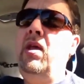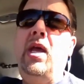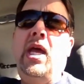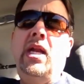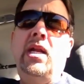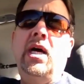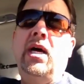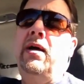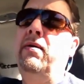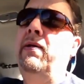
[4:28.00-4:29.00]
And
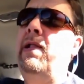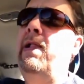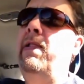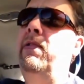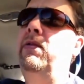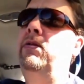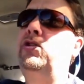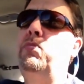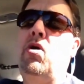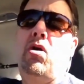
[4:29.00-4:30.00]

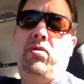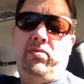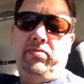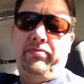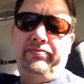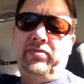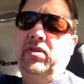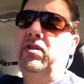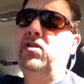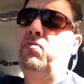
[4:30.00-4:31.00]
smart
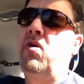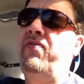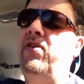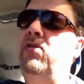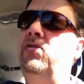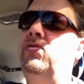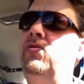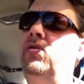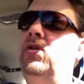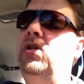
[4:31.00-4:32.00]
folks,
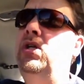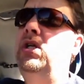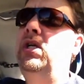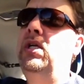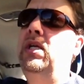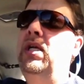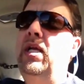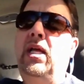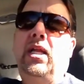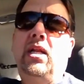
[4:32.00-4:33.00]

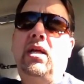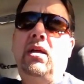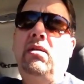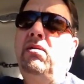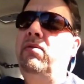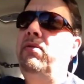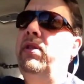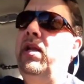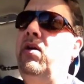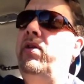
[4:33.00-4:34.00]
and
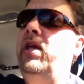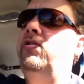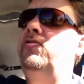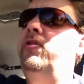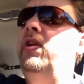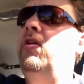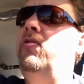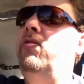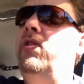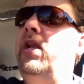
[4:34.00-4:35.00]
they know the industry, they
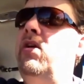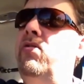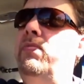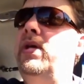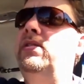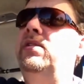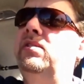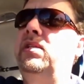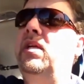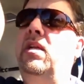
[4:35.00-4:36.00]
know the
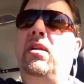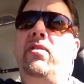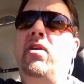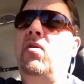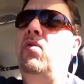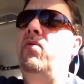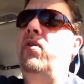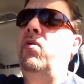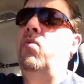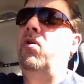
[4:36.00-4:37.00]
business, and
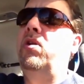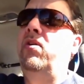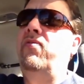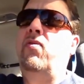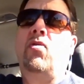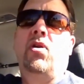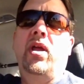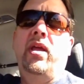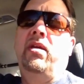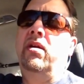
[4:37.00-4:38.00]
they're working for
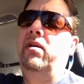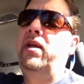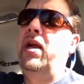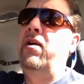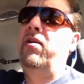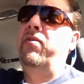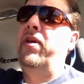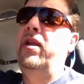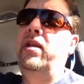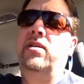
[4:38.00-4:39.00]
a carrier
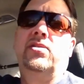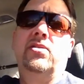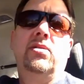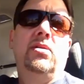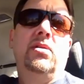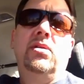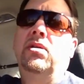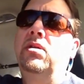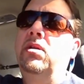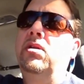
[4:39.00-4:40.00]
that is
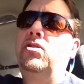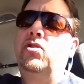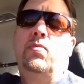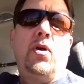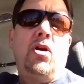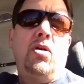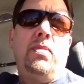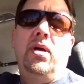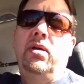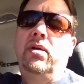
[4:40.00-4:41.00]
superb.